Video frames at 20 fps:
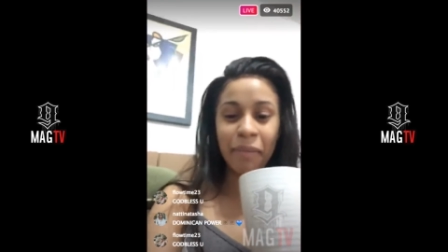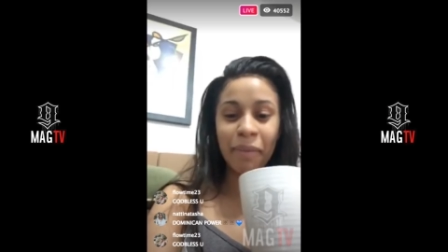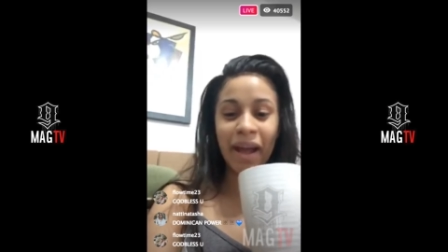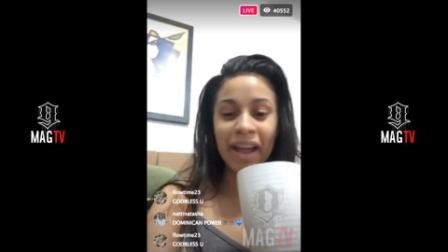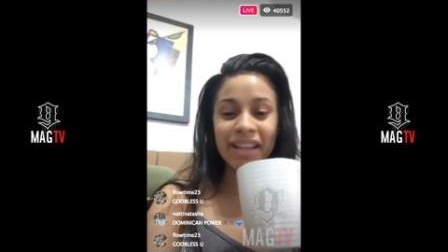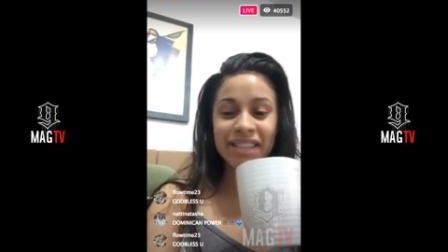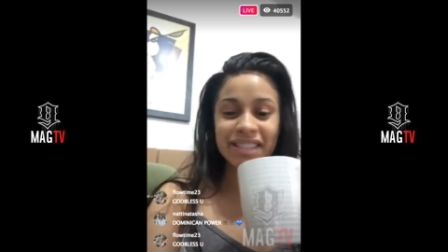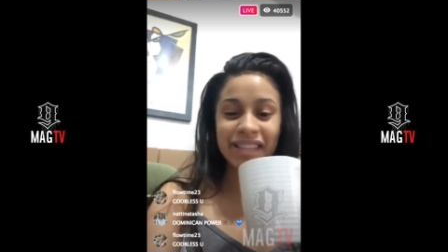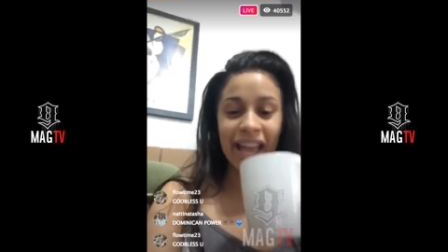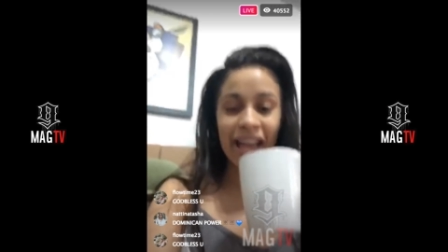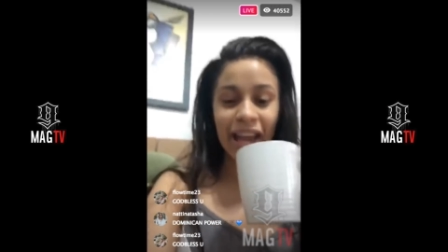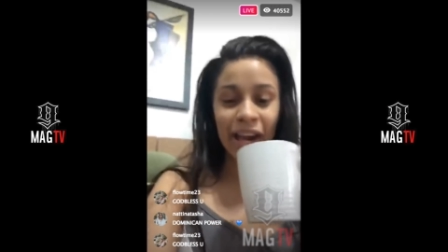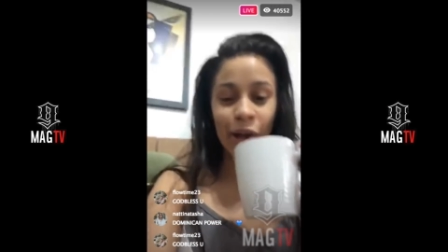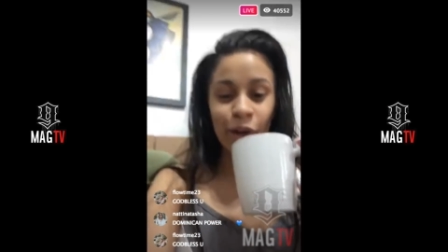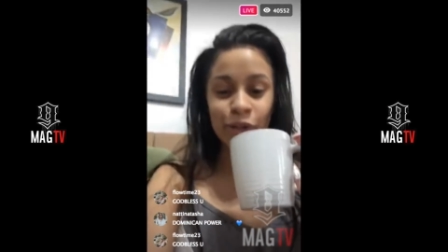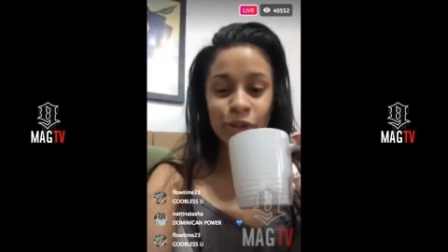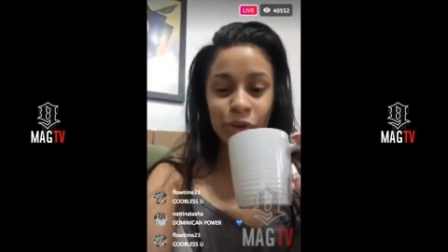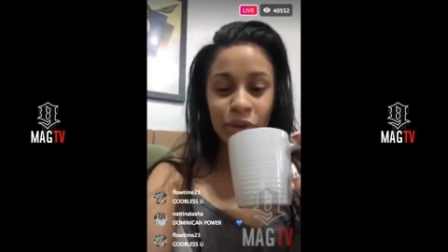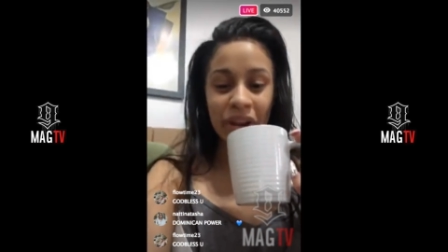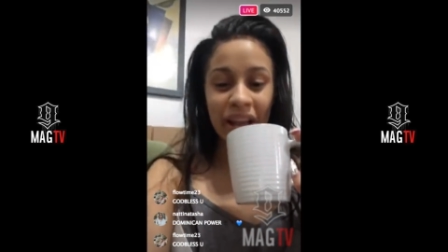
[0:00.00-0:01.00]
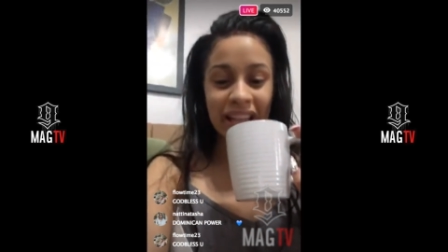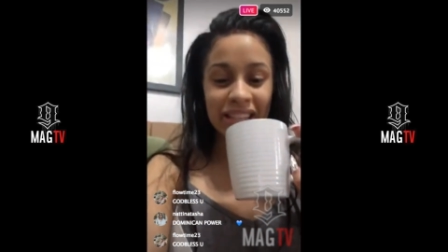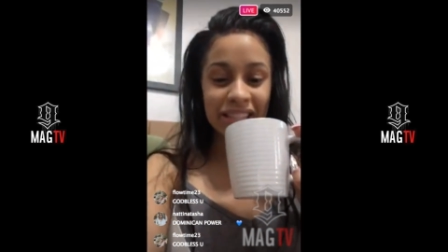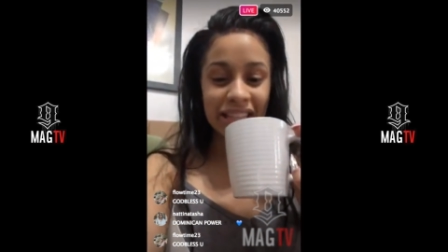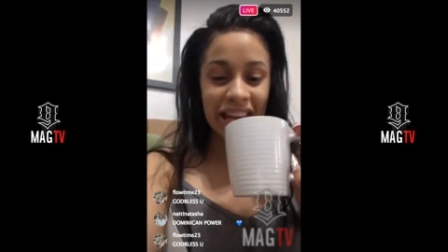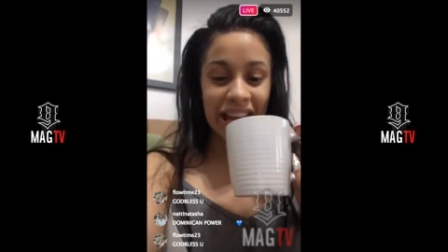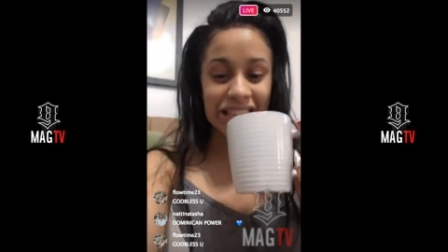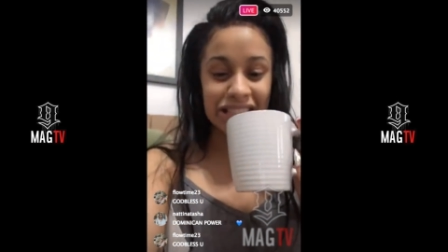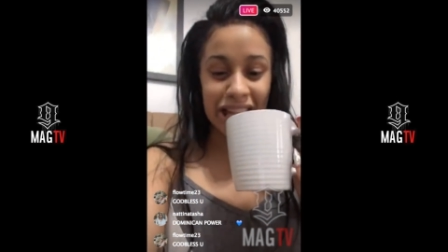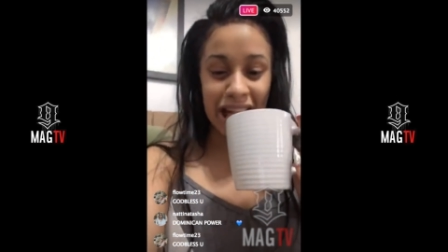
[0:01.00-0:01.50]
Everybody say hello to
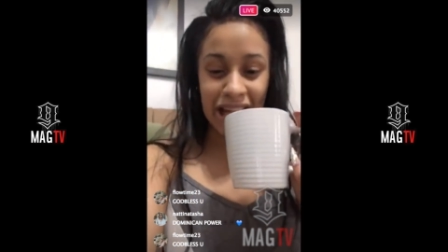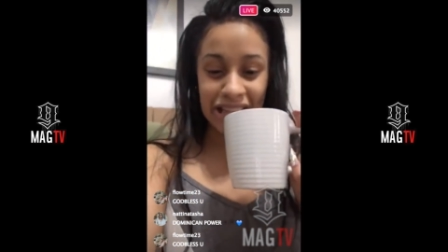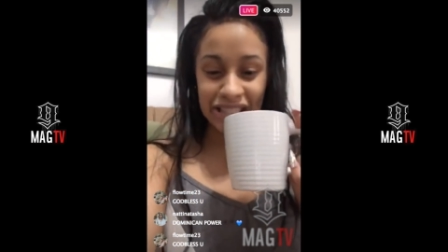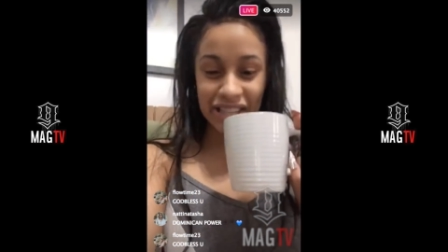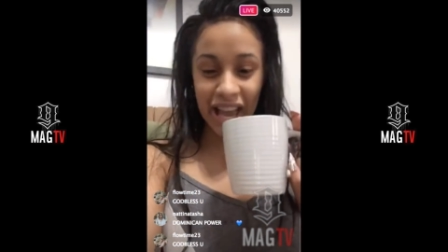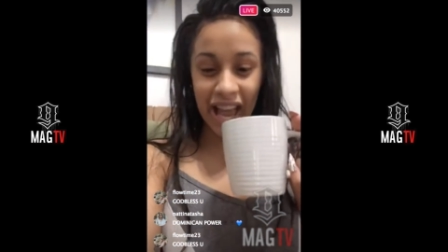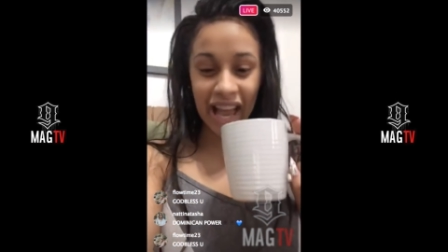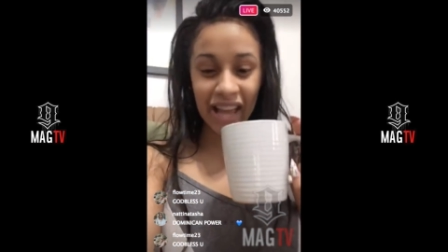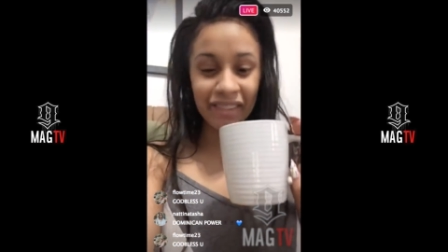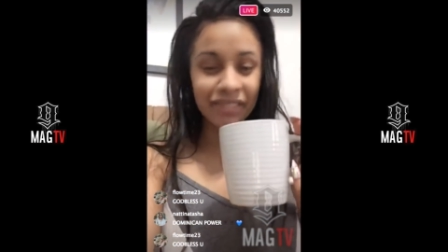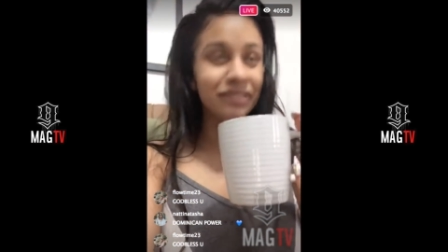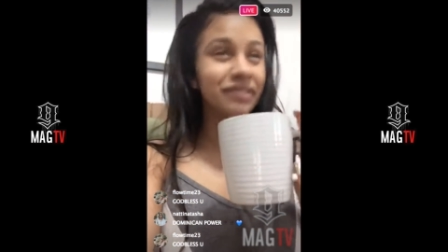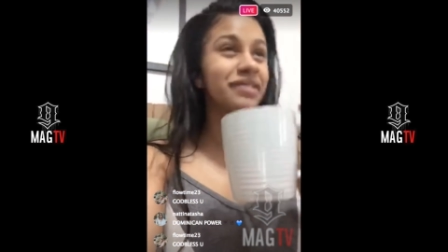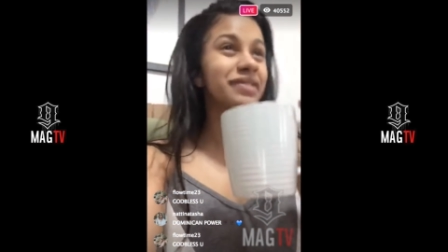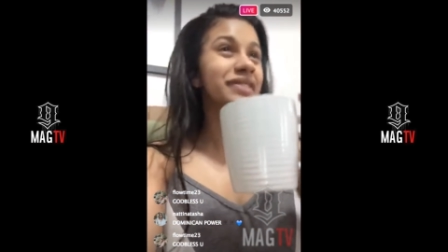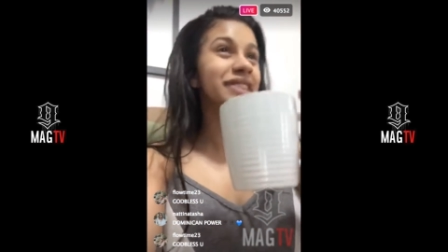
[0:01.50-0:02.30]
Natti Natasha.